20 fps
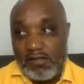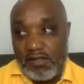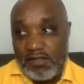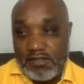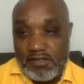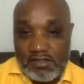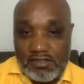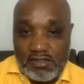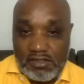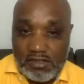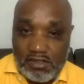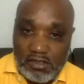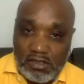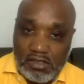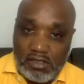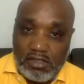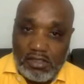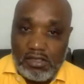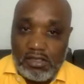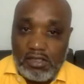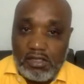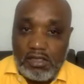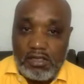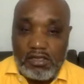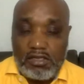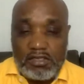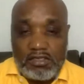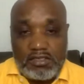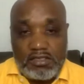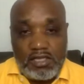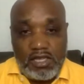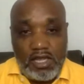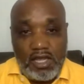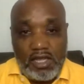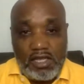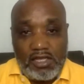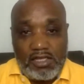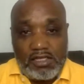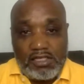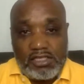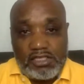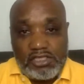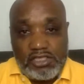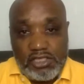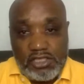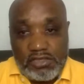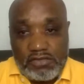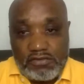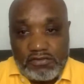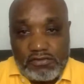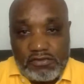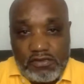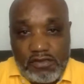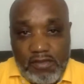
this this uh, initiative.